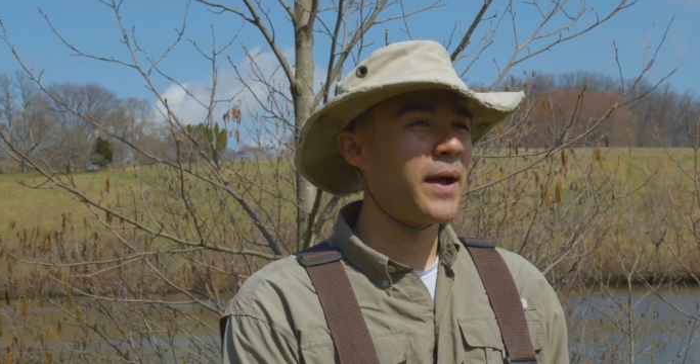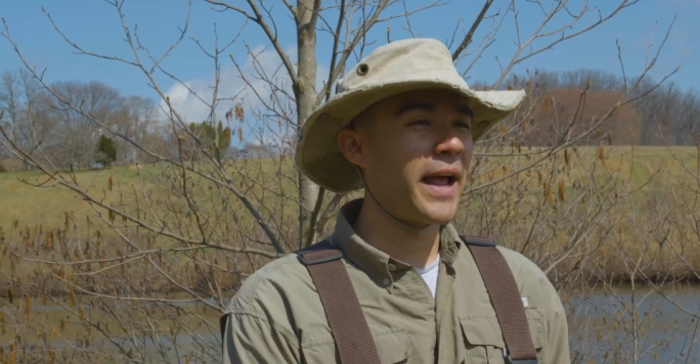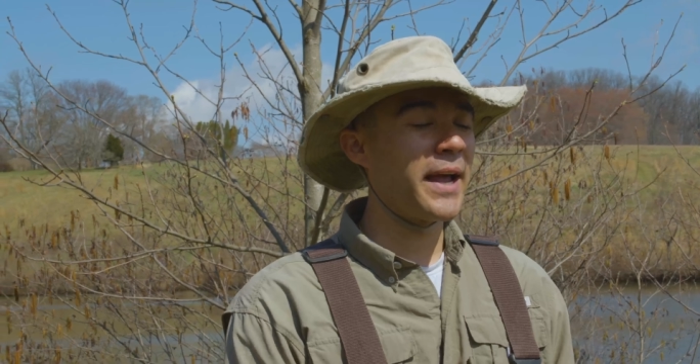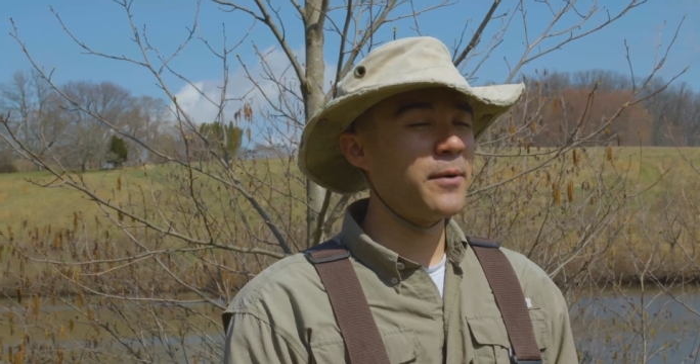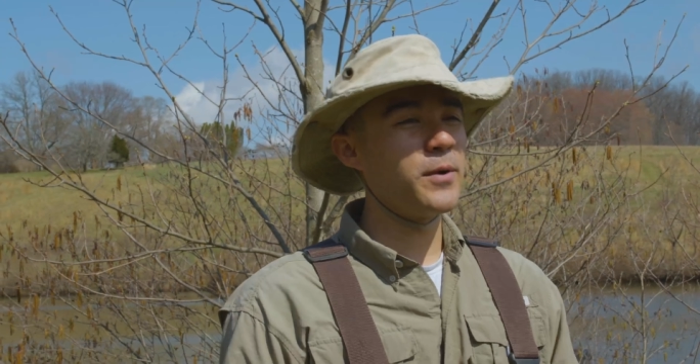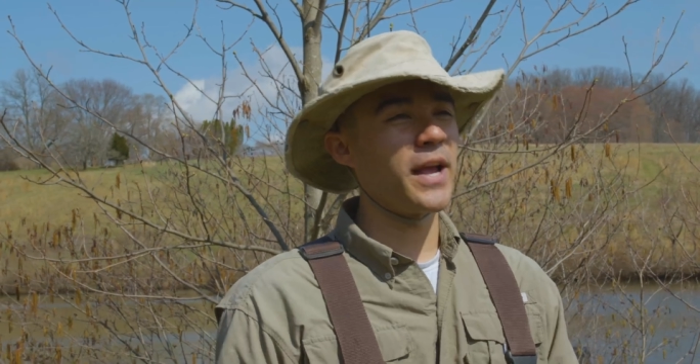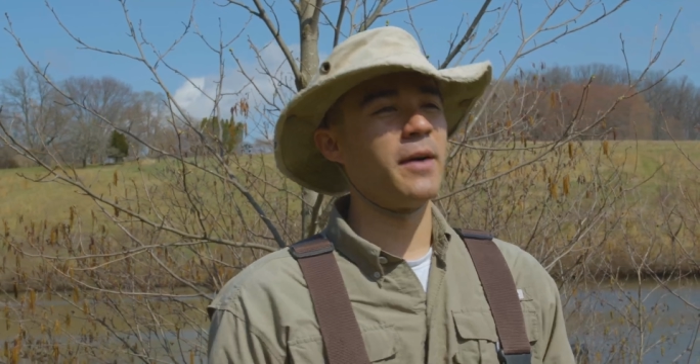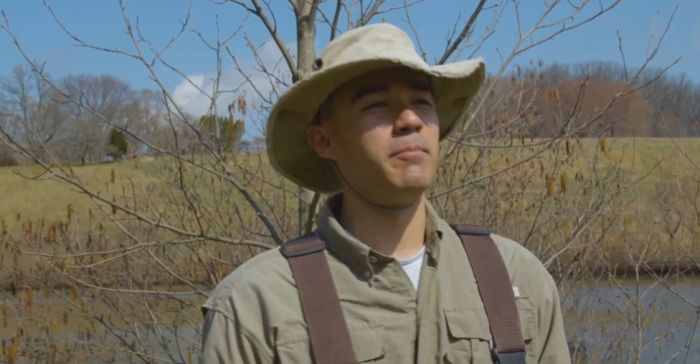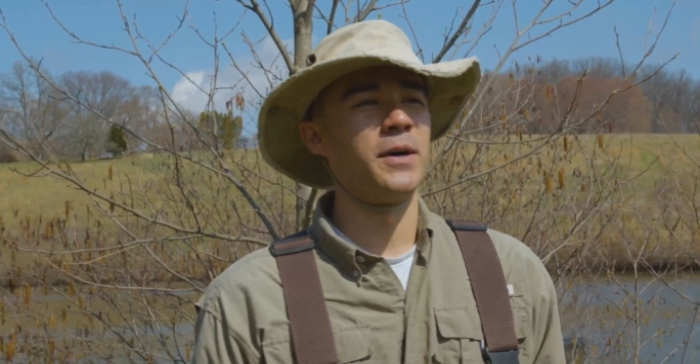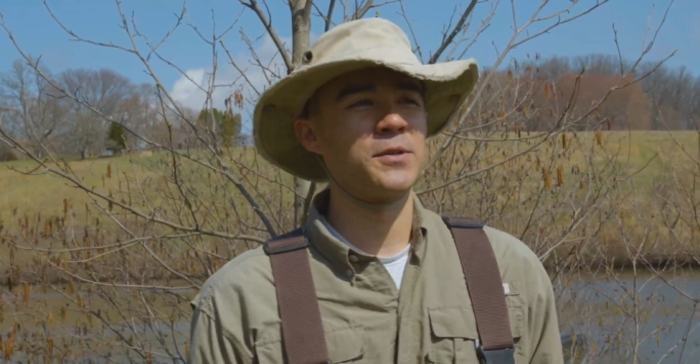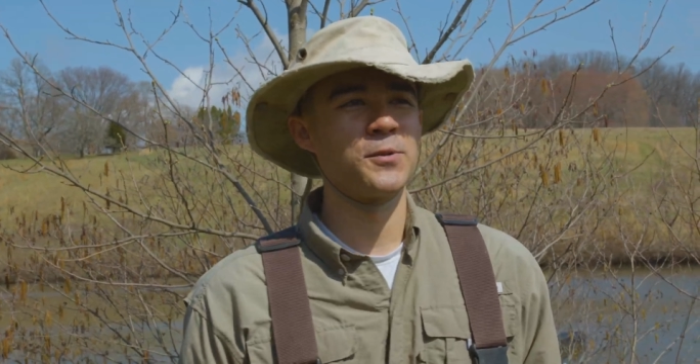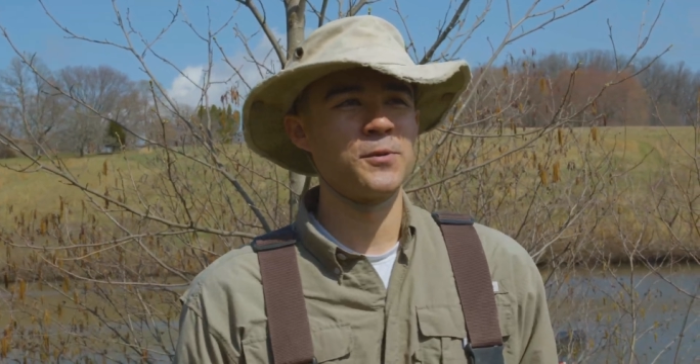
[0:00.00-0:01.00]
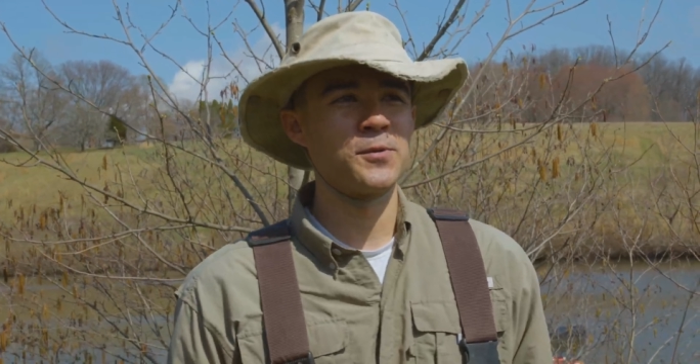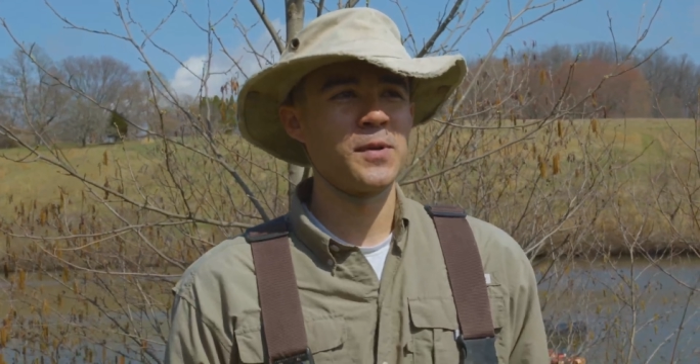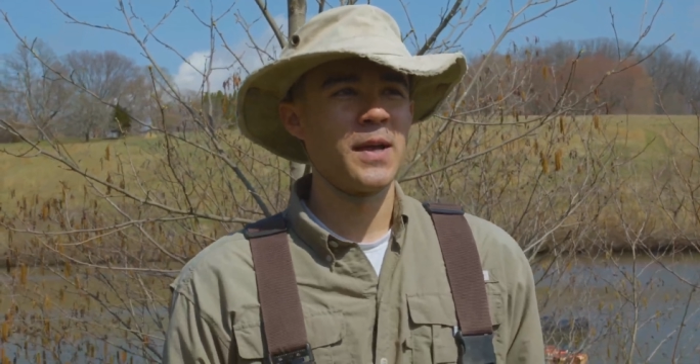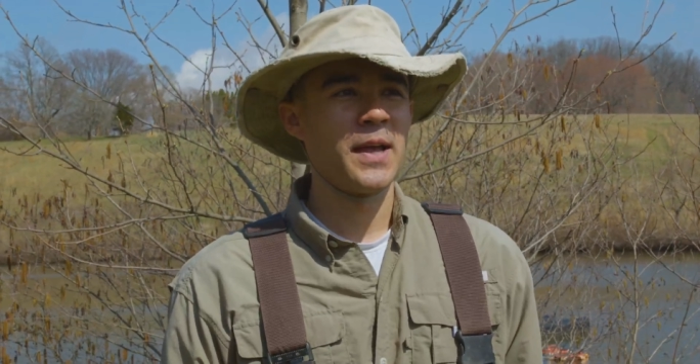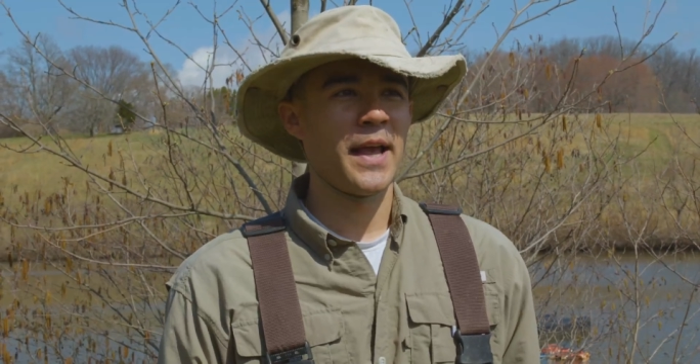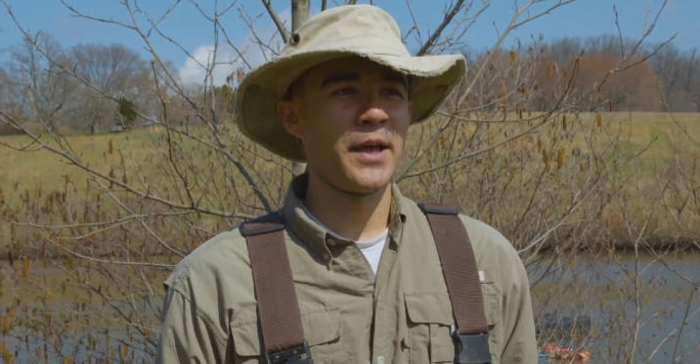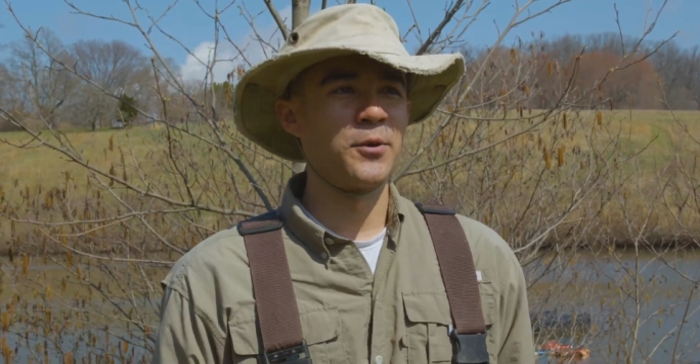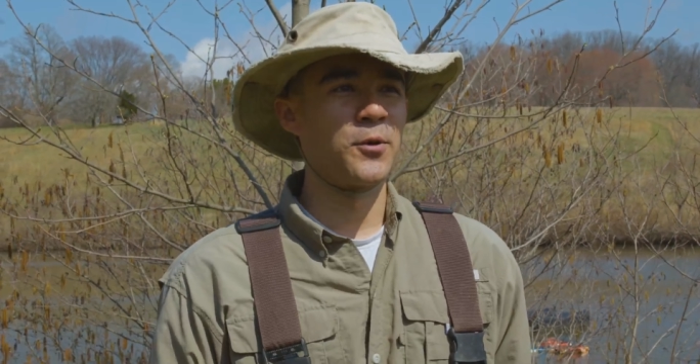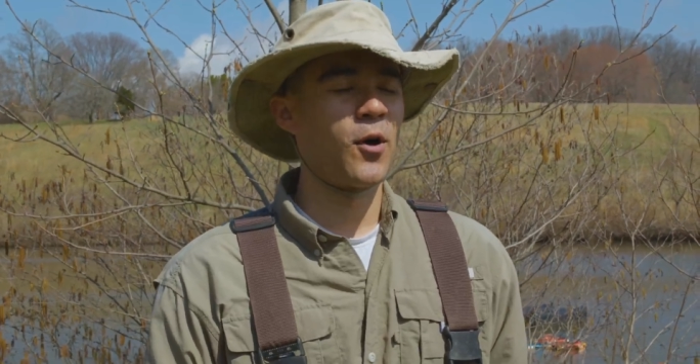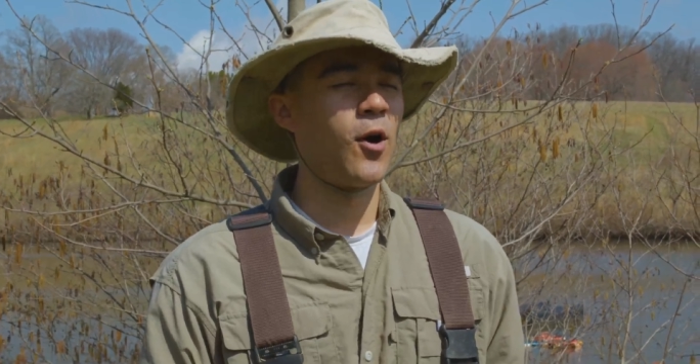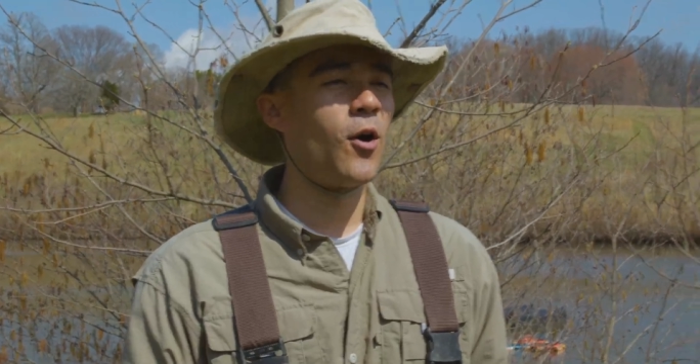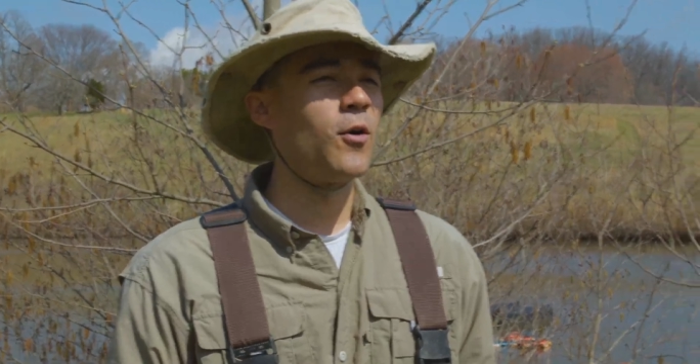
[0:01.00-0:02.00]
and we have mussels, and they're
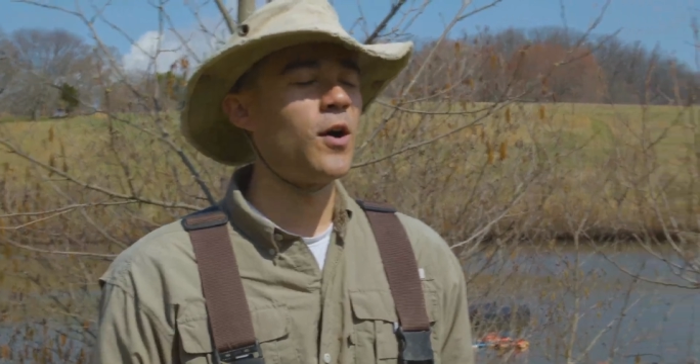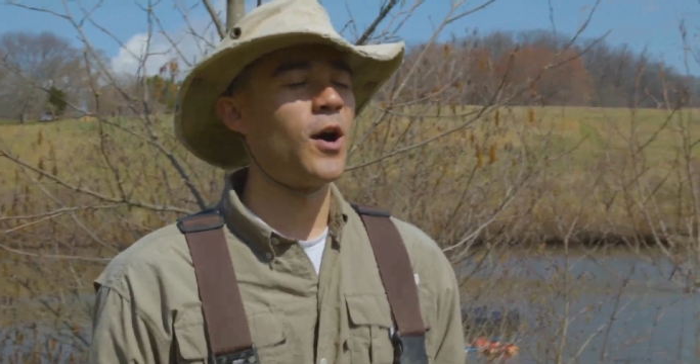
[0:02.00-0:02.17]
all